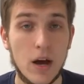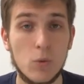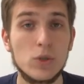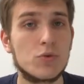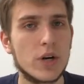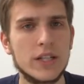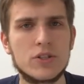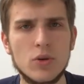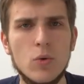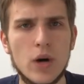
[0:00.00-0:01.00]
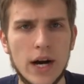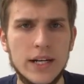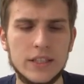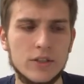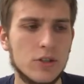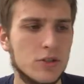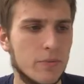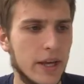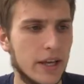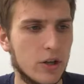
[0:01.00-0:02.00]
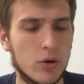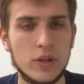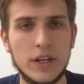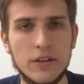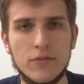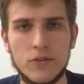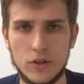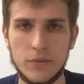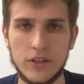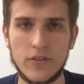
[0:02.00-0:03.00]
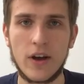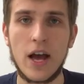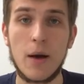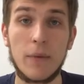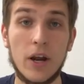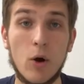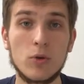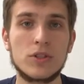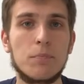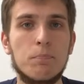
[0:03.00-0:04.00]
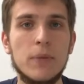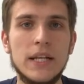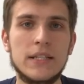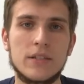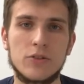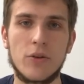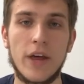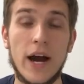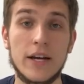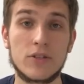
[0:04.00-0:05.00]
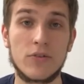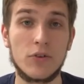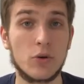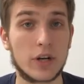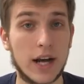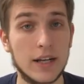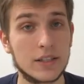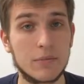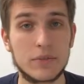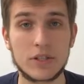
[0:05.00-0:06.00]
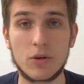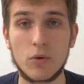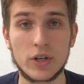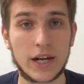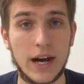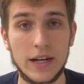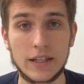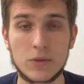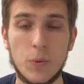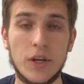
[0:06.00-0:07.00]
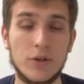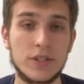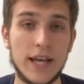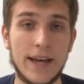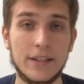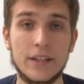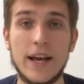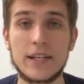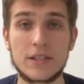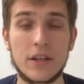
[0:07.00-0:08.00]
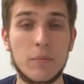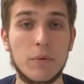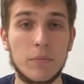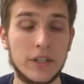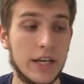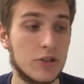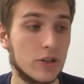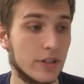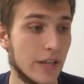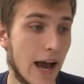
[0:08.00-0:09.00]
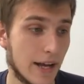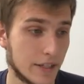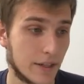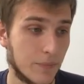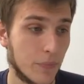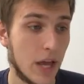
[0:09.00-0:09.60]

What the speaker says: We tried so hard not to make it only informative, but also pleasing to the eyes of your customers or colleagues when you send it as an implementation task.